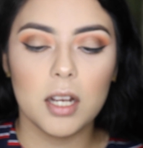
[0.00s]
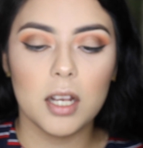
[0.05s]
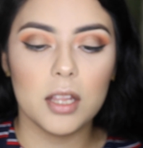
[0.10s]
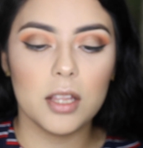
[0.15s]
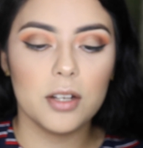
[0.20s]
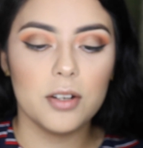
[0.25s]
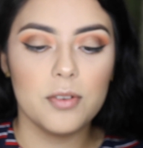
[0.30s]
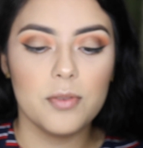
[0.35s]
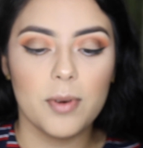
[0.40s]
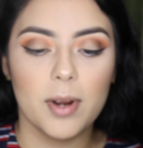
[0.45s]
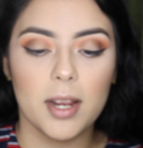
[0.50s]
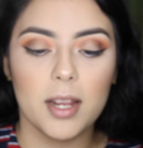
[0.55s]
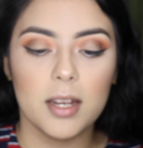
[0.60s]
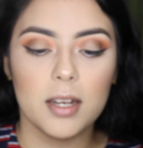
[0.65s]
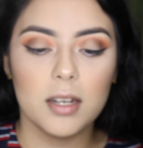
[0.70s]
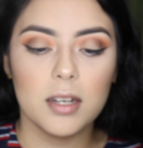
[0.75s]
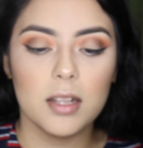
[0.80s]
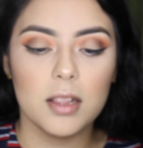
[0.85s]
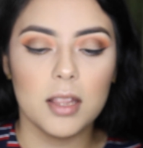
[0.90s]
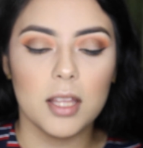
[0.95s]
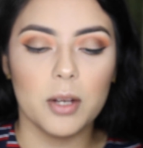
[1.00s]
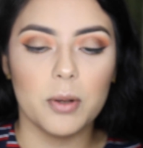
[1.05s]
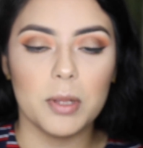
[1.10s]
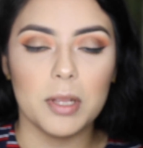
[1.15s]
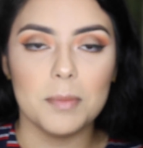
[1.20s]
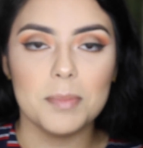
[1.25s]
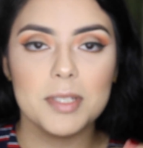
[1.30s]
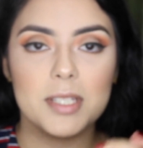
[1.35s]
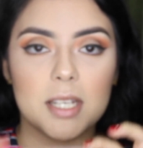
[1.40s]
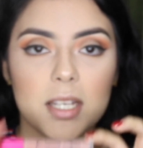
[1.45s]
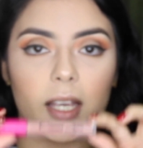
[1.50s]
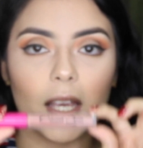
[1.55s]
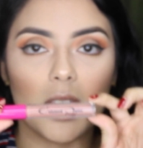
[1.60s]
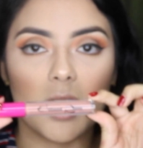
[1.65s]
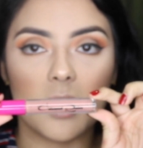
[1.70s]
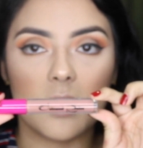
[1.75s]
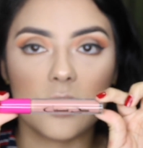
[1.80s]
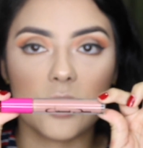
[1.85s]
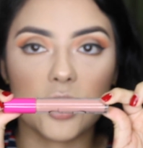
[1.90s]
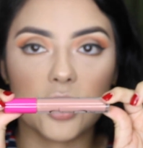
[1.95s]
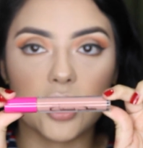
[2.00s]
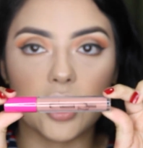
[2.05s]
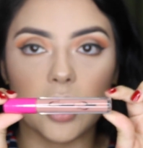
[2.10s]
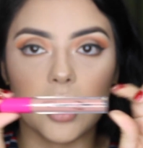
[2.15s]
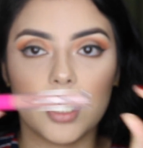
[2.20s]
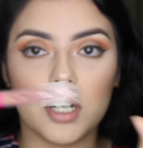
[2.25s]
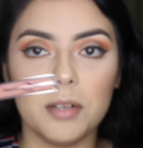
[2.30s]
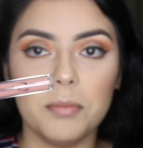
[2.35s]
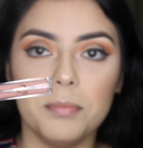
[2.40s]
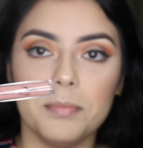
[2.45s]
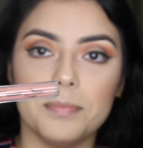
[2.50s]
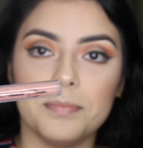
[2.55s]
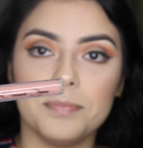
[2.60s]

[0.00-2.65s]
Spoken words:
Colored Rain liquid lipstick in Sugar.